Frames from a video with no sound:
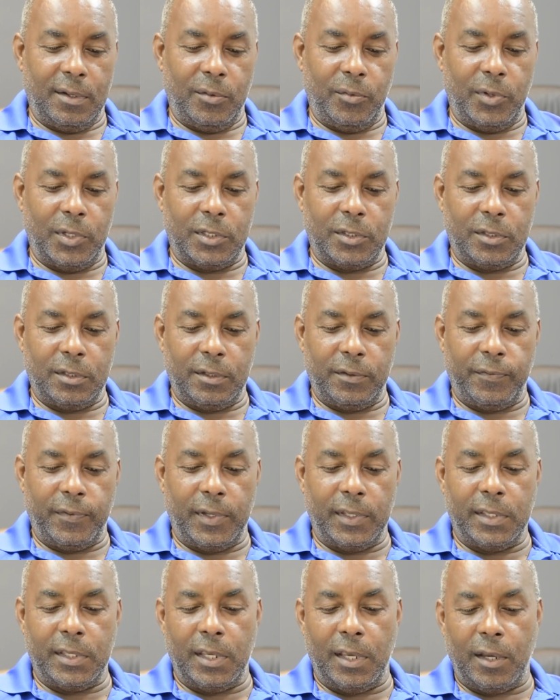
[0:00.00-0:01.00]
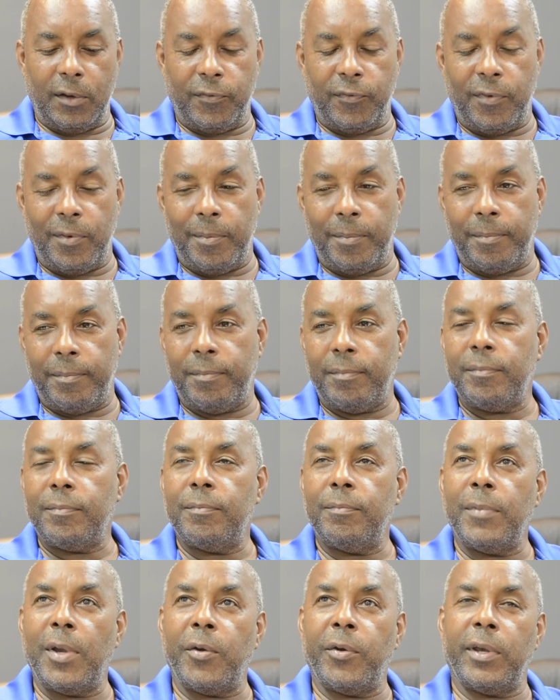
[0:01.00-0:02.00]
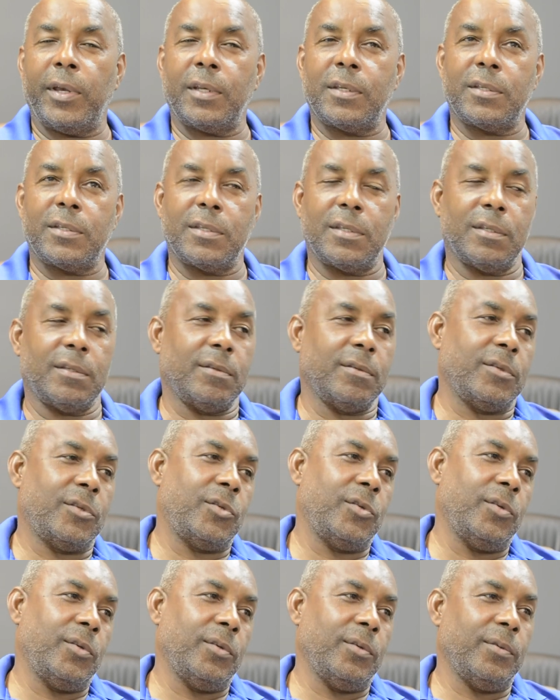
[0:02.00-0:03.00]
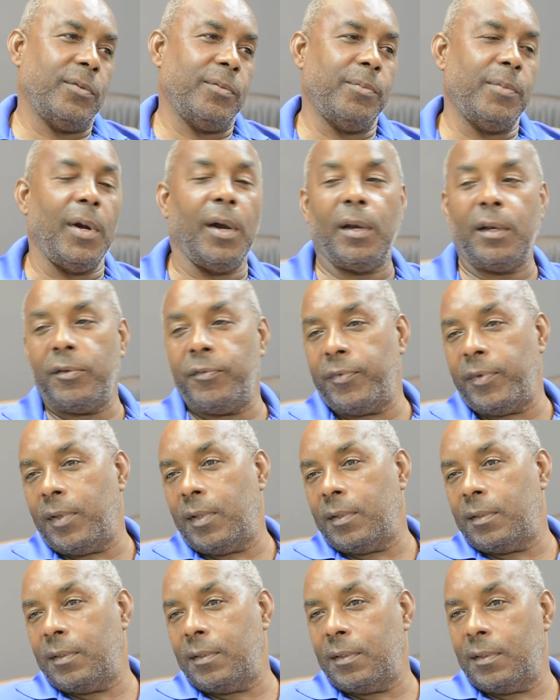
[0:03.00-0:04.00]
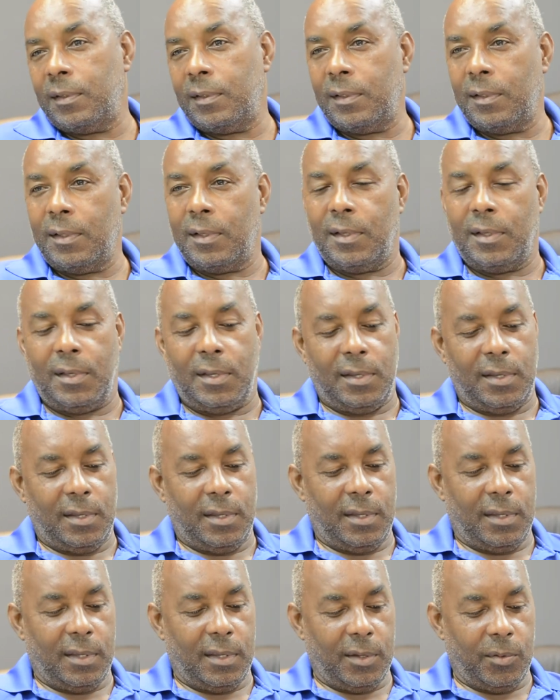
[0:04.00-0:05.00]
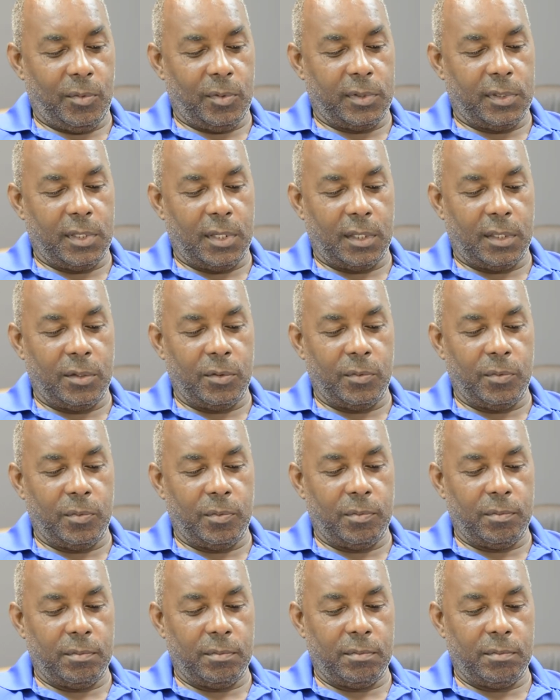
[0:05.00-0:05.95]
which if I take from Merrick's to Marley Vale, it will take you